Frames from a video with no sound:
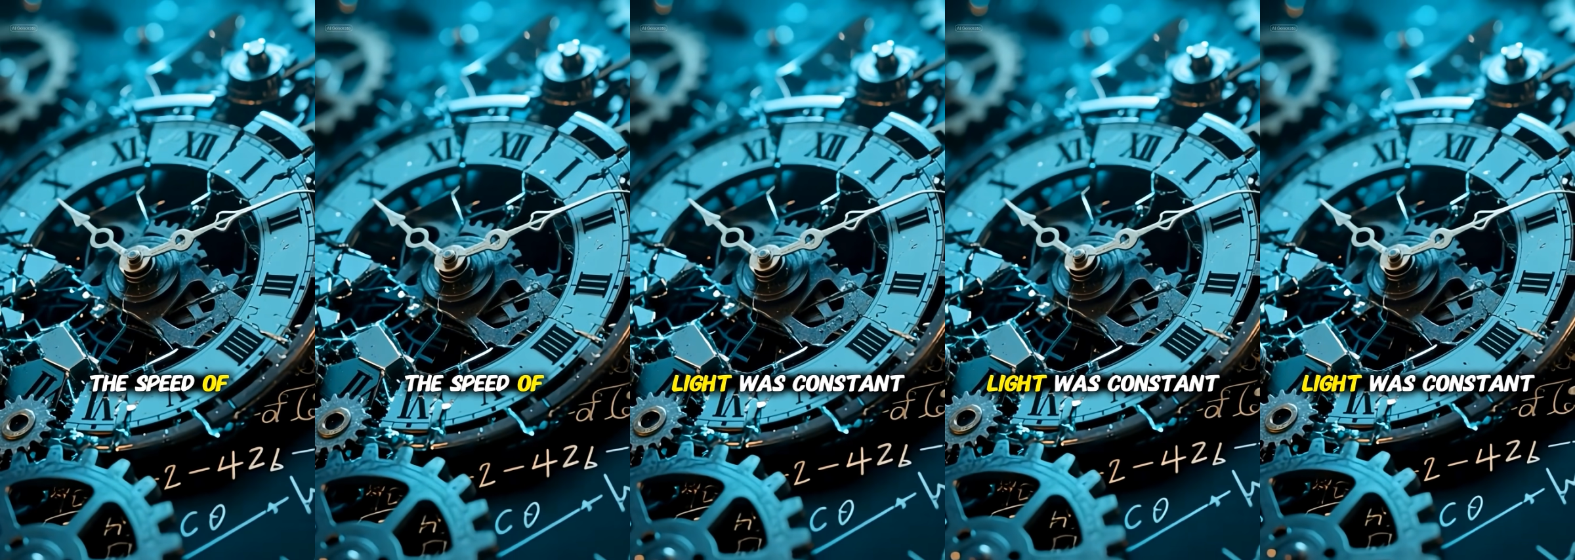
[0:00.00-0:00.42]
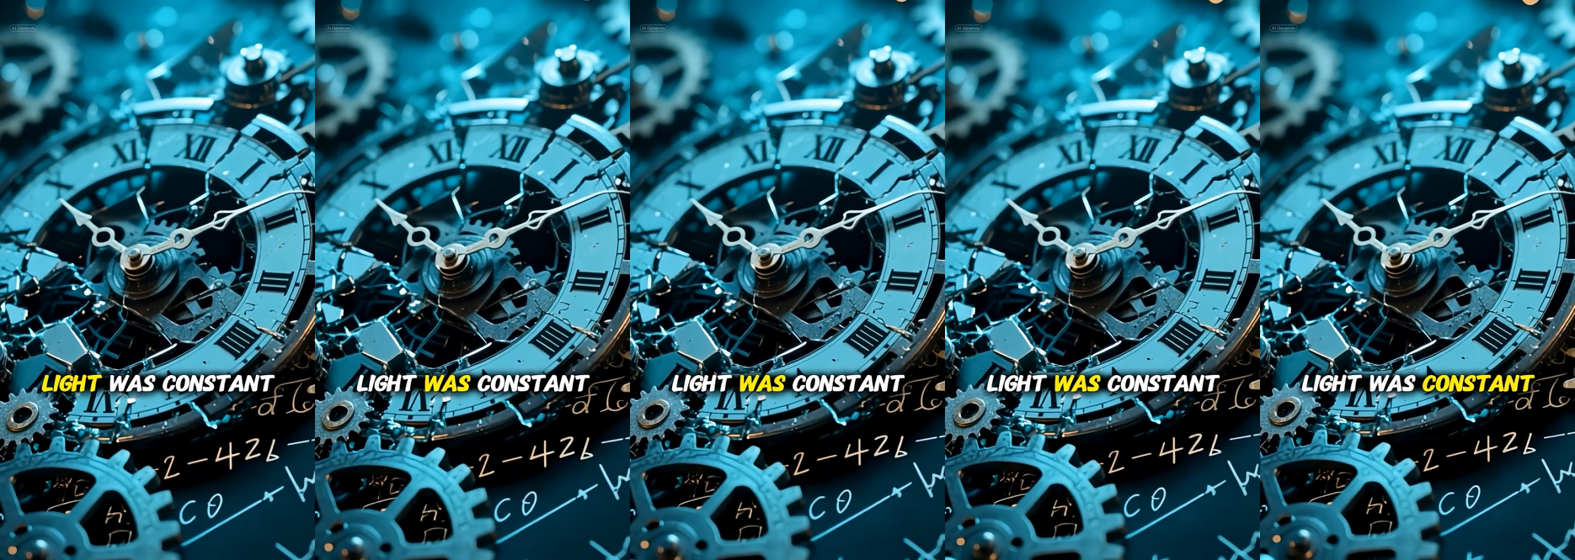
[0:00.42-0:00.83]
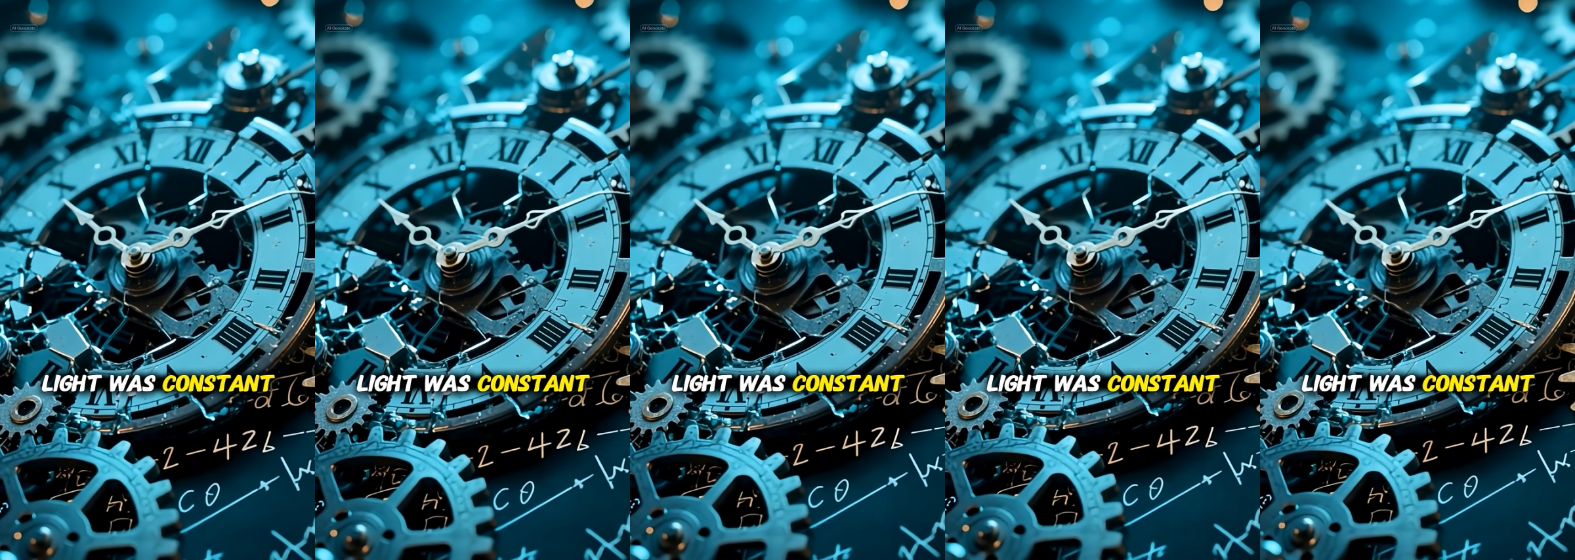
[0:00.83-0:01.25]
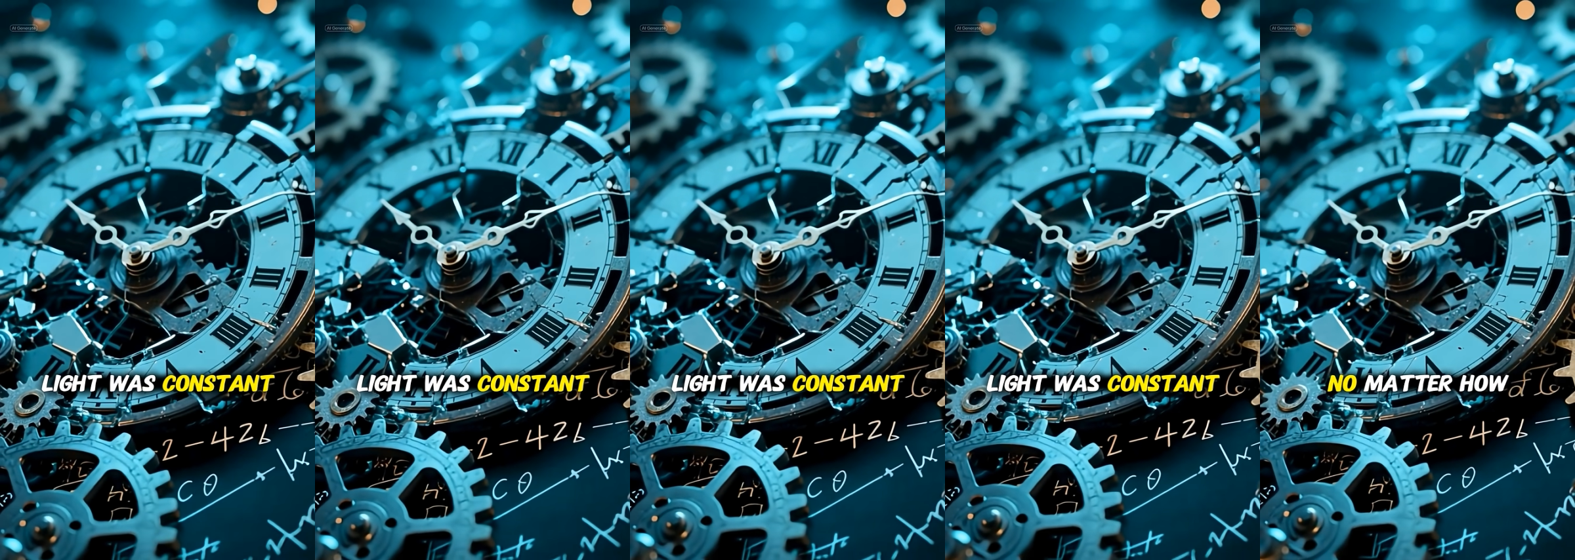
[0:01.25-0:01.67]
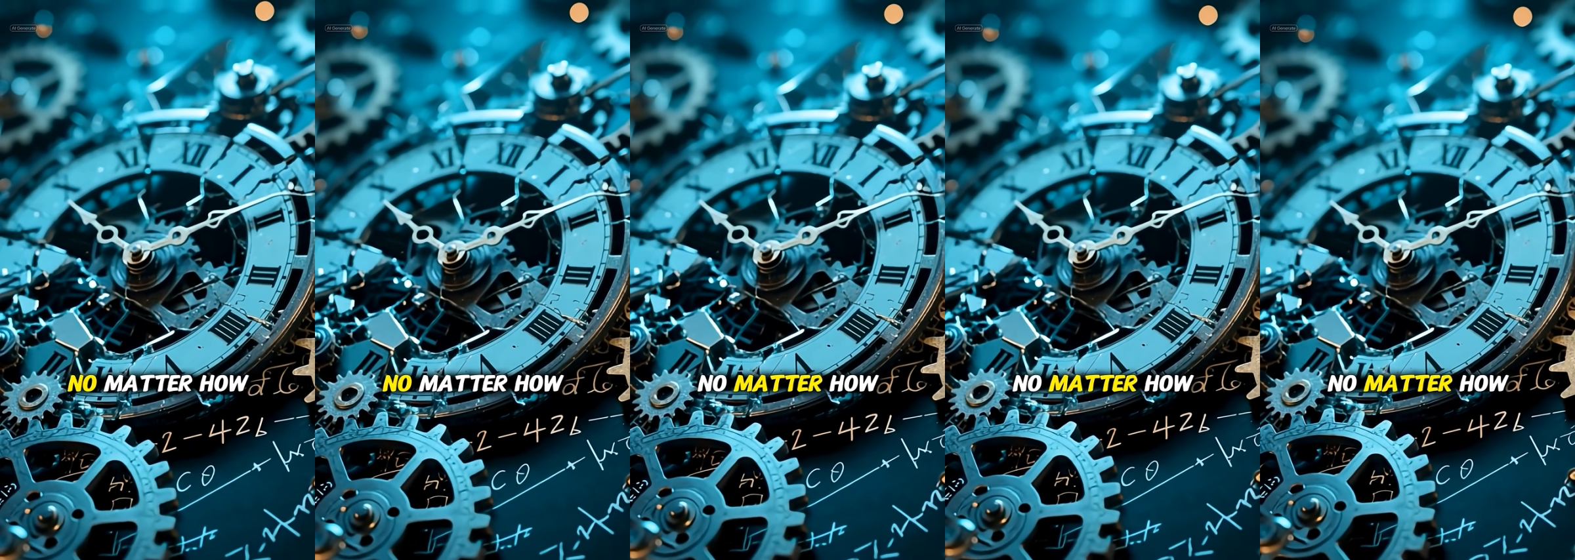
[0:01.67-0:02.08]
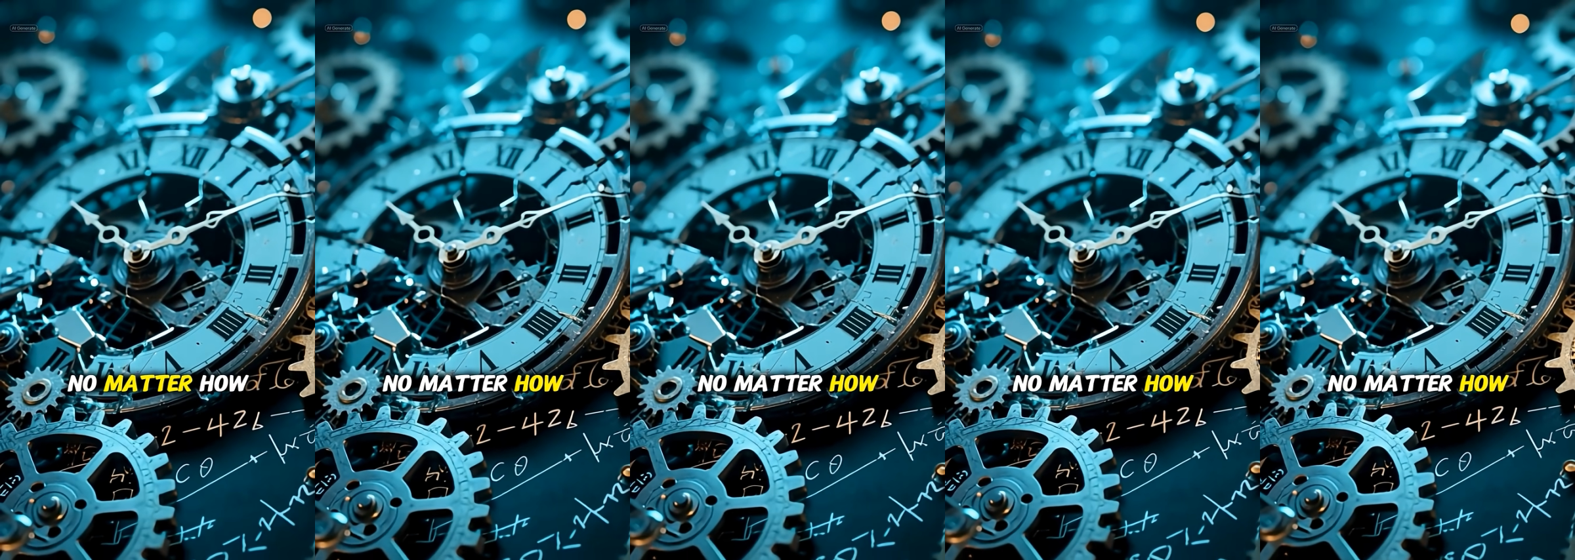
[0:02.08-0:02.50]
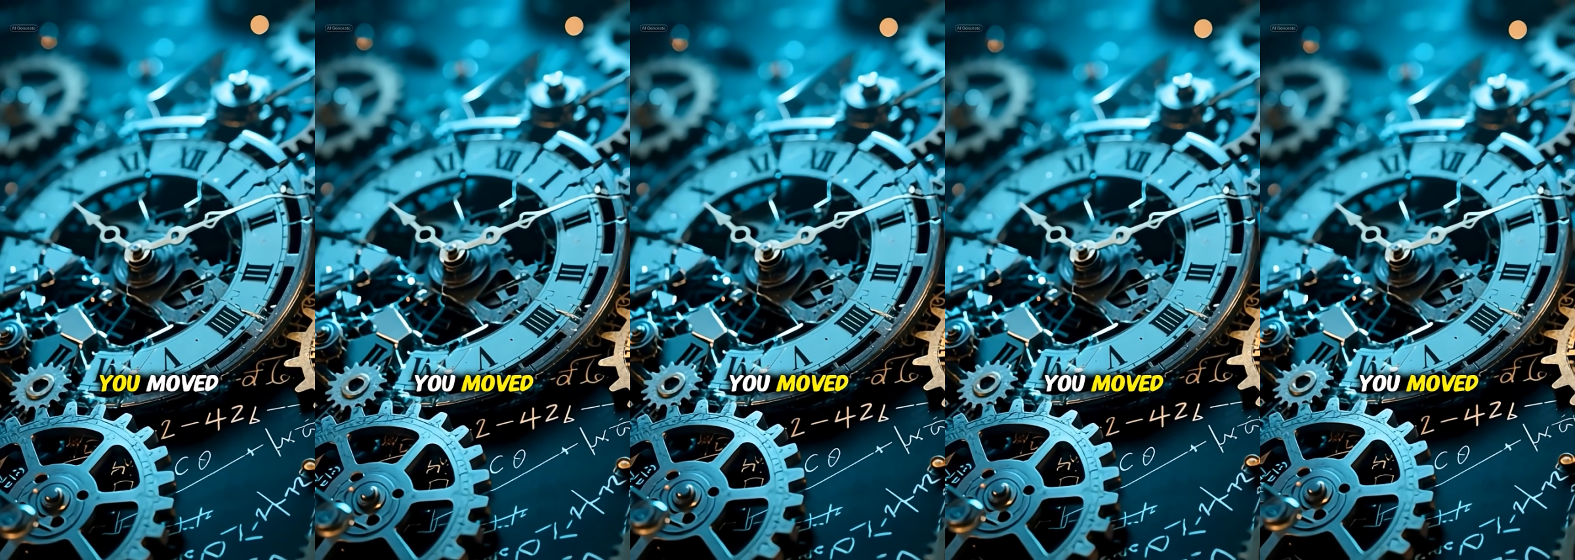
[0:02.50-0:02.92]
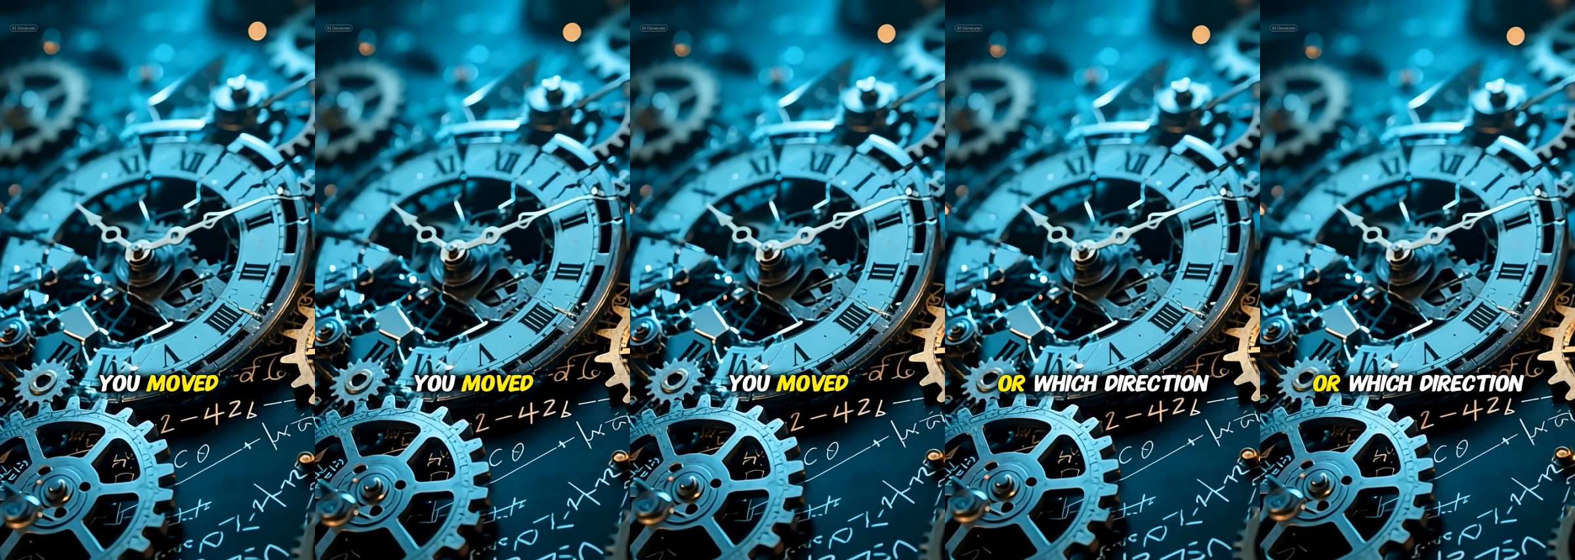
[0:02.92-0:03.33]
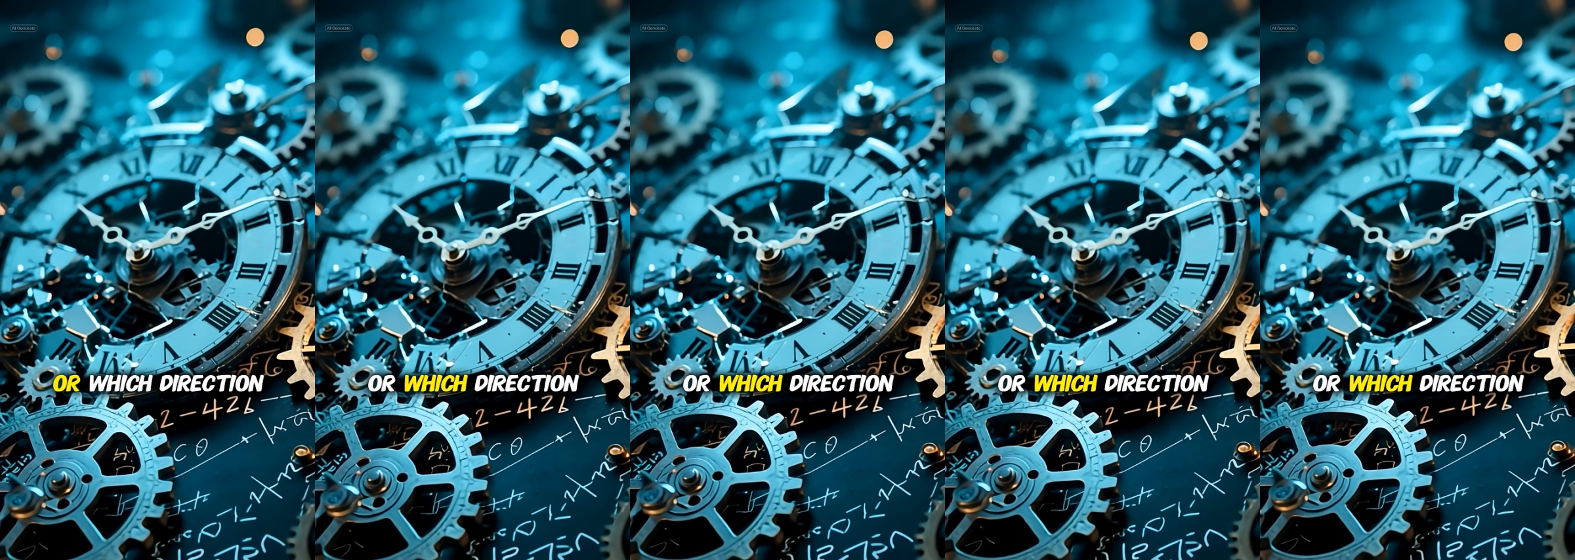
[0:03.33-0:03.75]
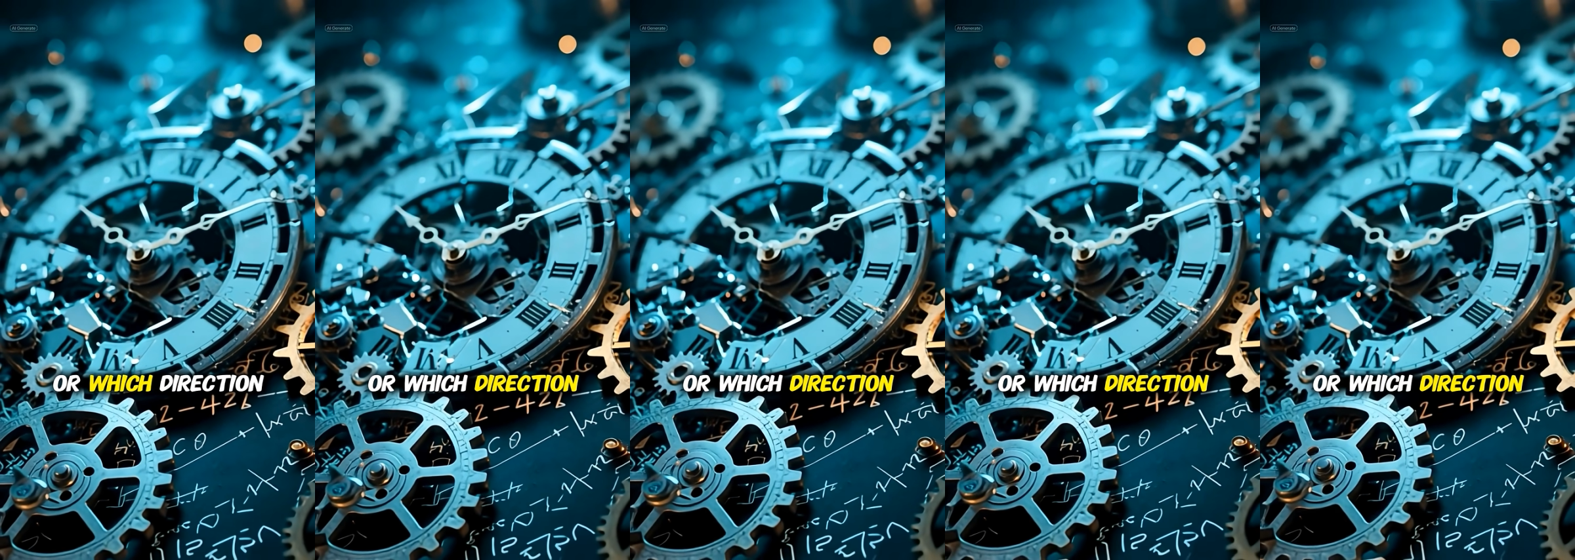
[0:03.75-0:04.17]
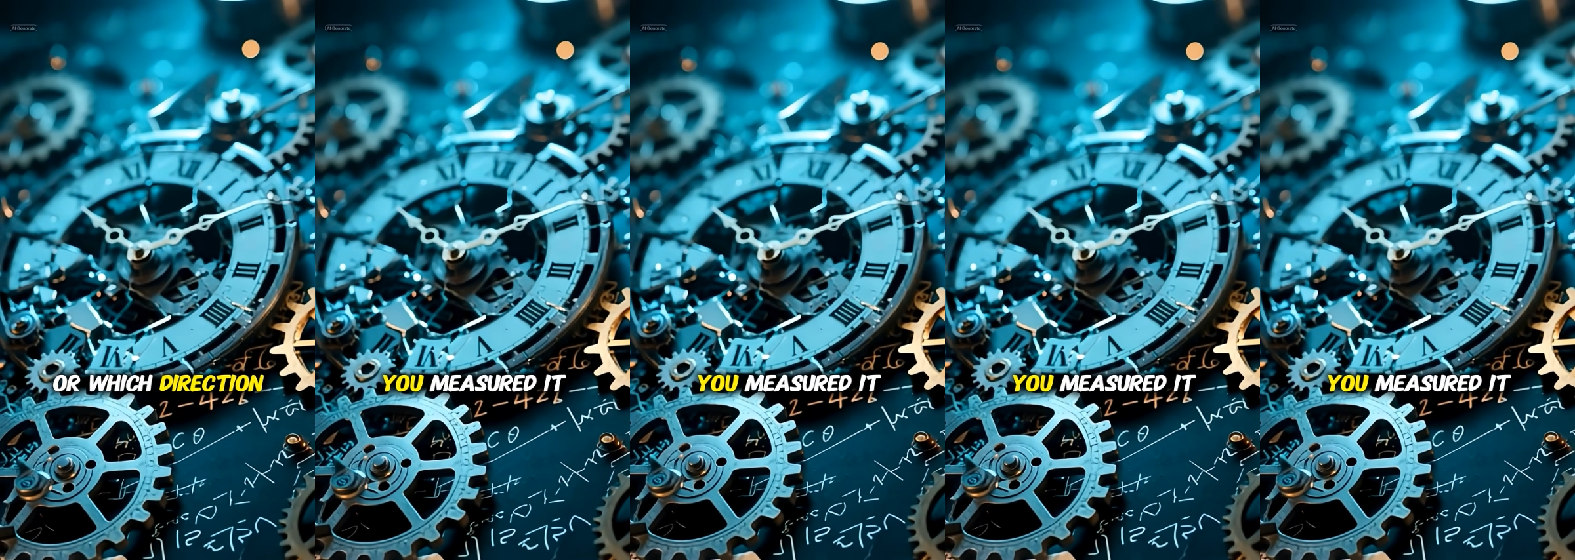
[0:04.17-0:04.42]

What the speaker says: No face is visible, so there are no lips to read.